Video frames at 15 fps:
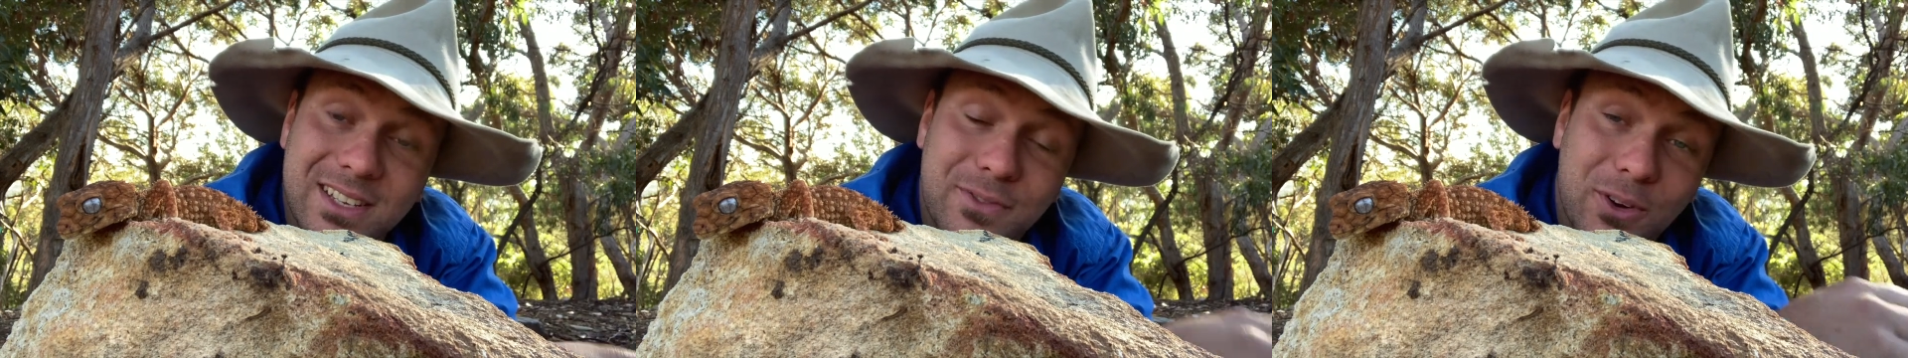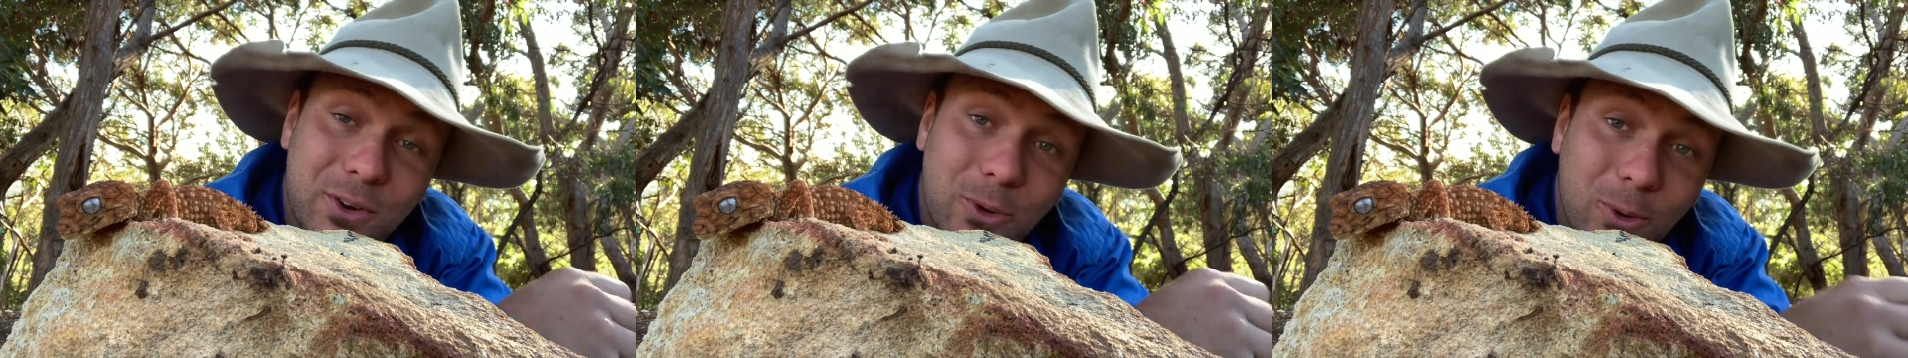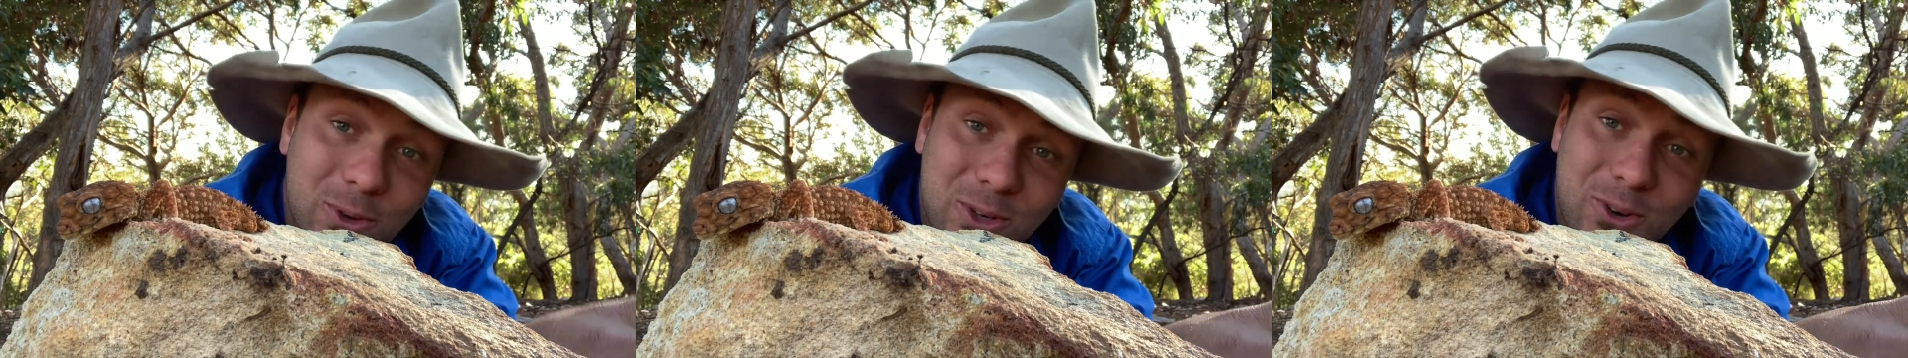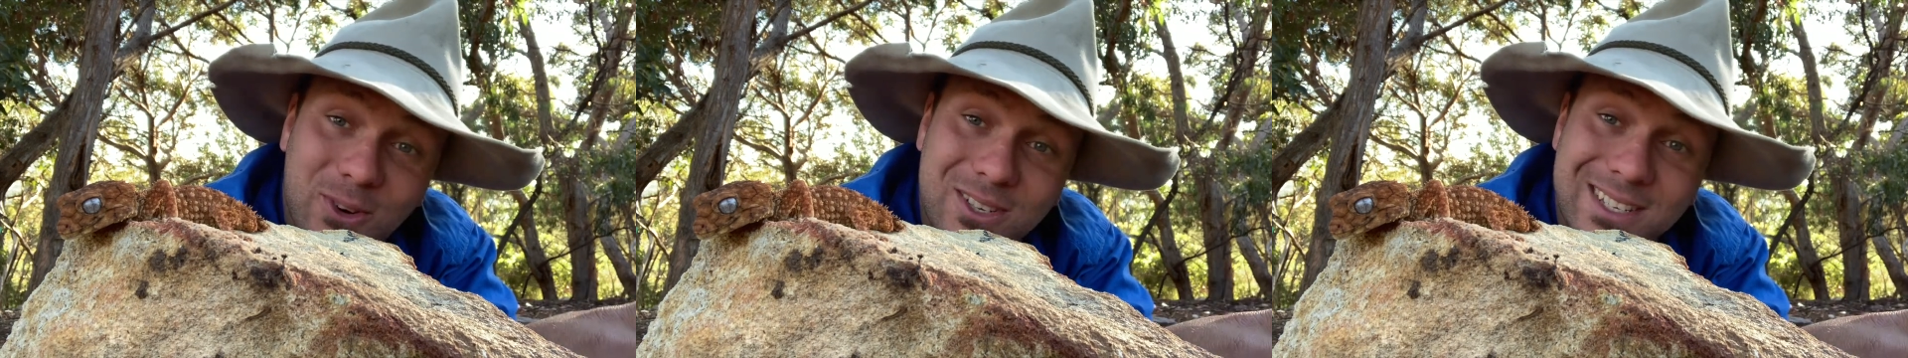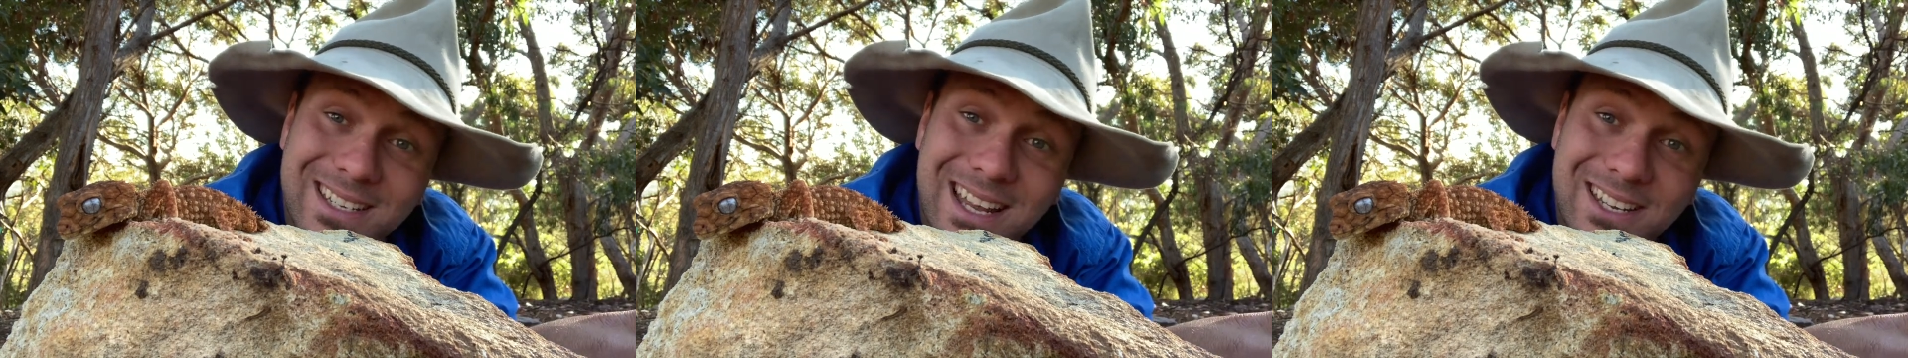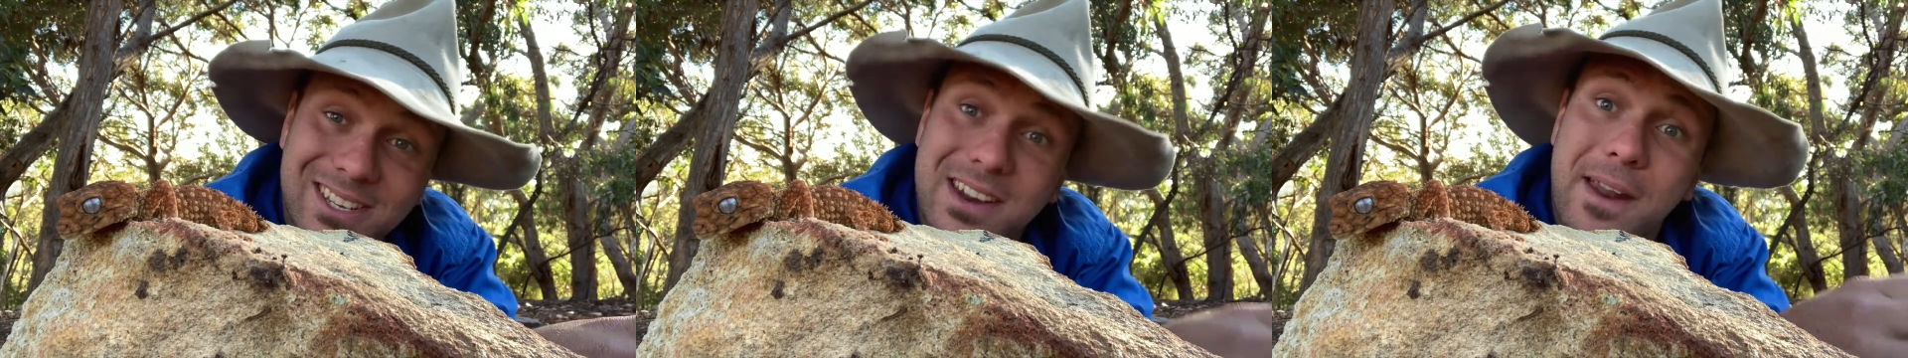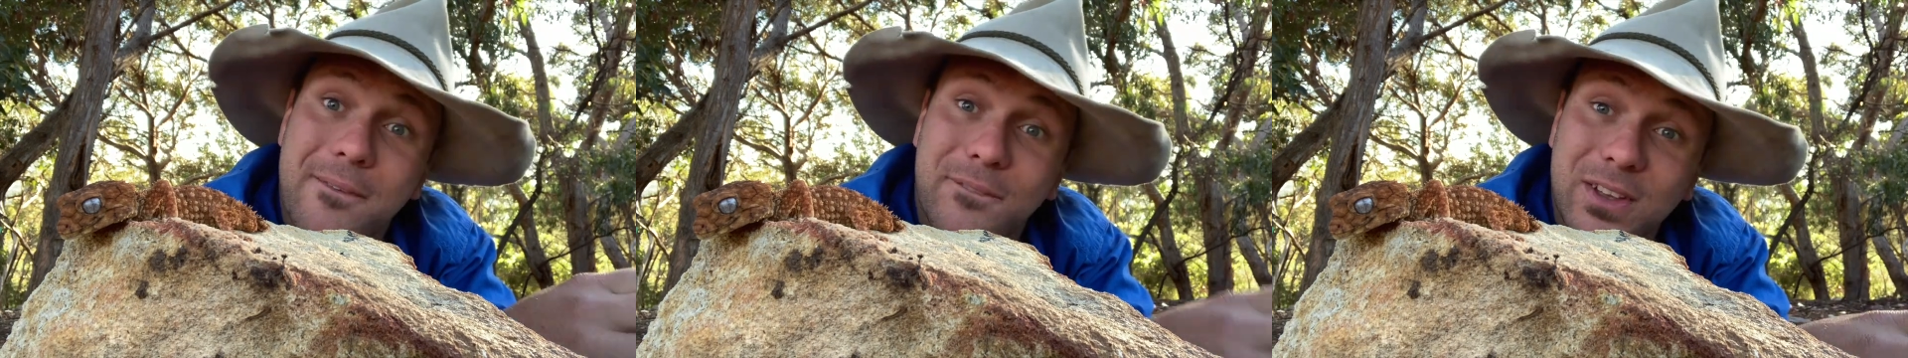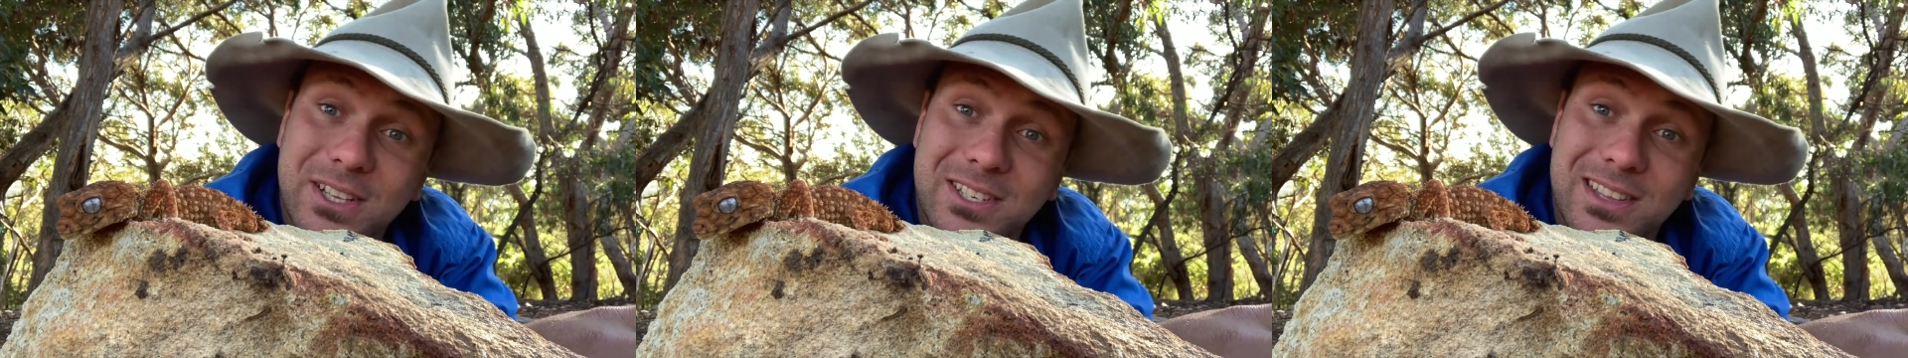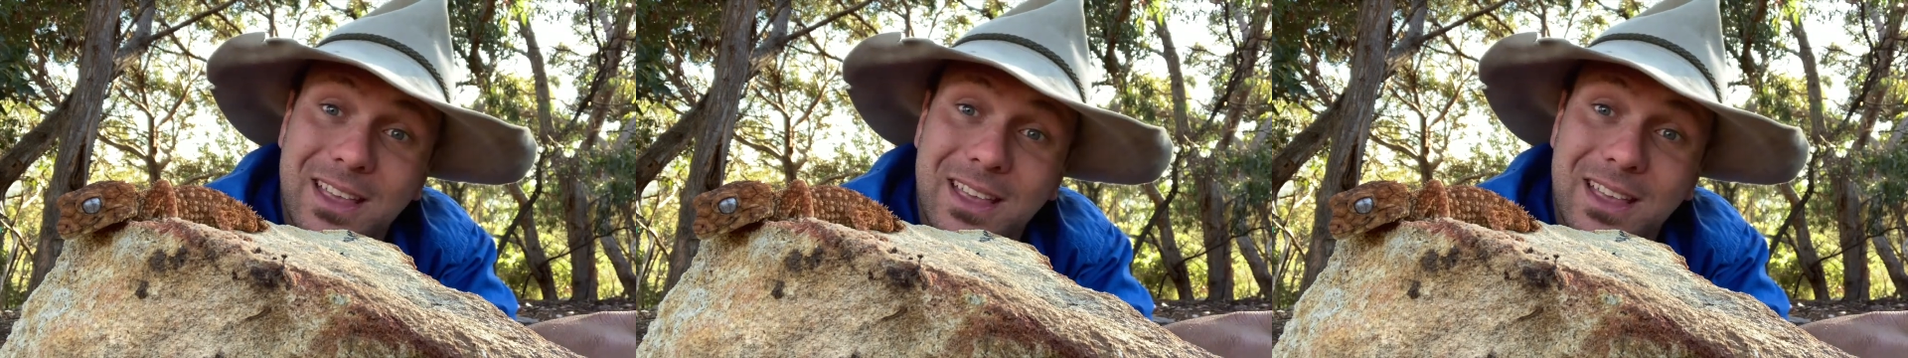If it crawls across the desert and it fits in